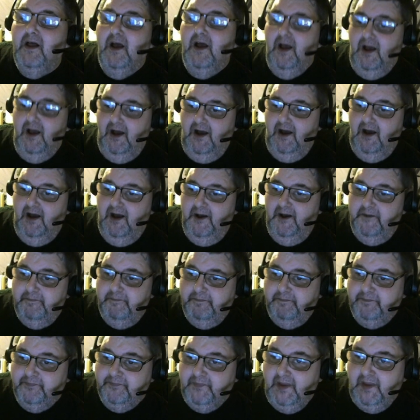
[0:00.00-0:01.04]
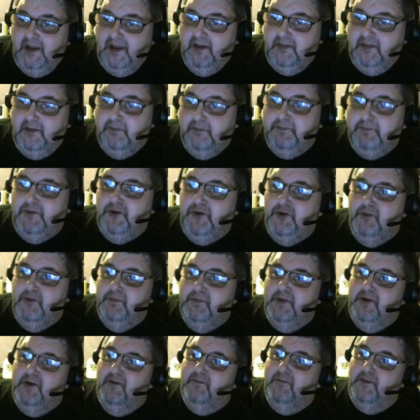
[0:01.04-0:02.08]
The 2
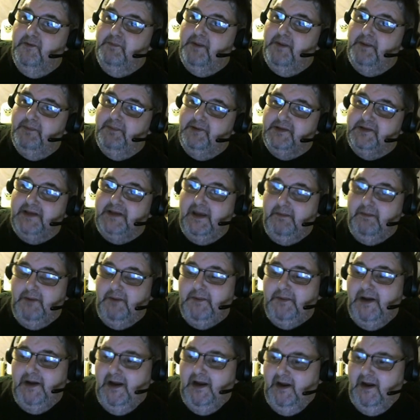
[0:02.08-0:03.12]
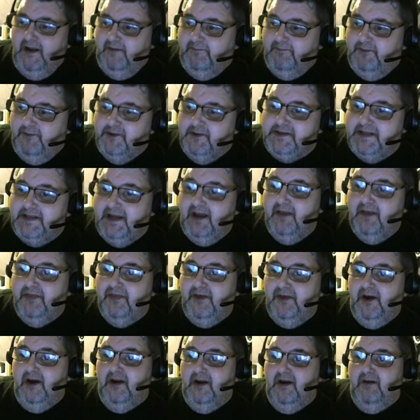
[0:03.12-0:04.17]
beautiful peppers came up. First thing I
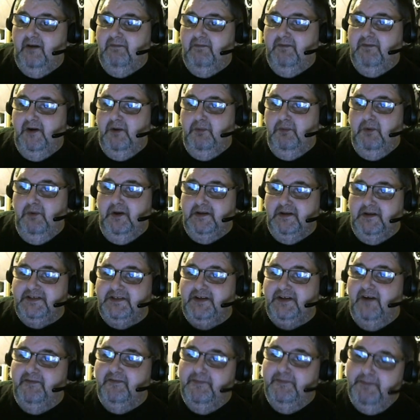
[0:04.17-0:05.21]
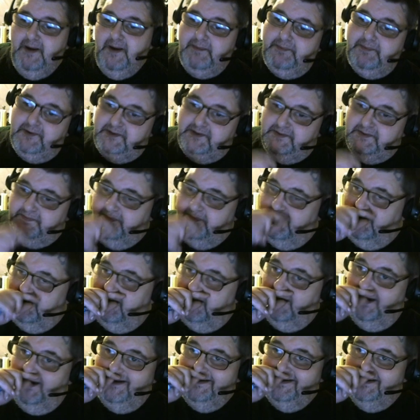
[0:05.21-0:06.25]
thought of was stuffed peppers, but
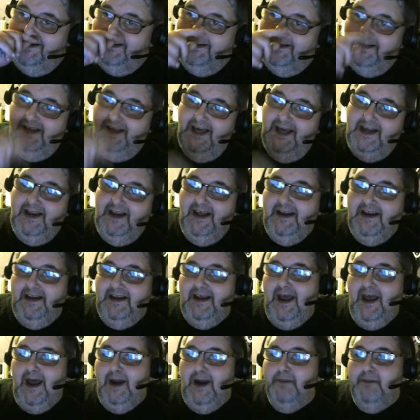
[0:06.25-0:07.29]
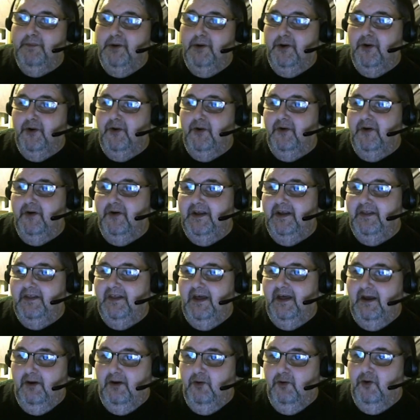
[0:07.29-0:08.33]
I didn't get any hamburger in
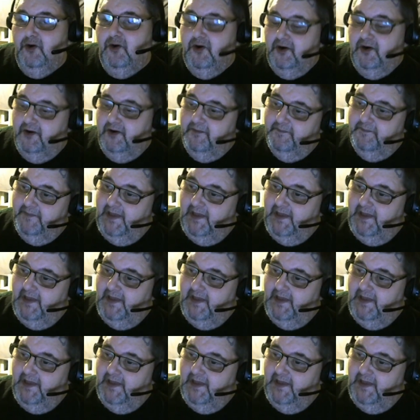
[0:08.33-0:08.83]
that order.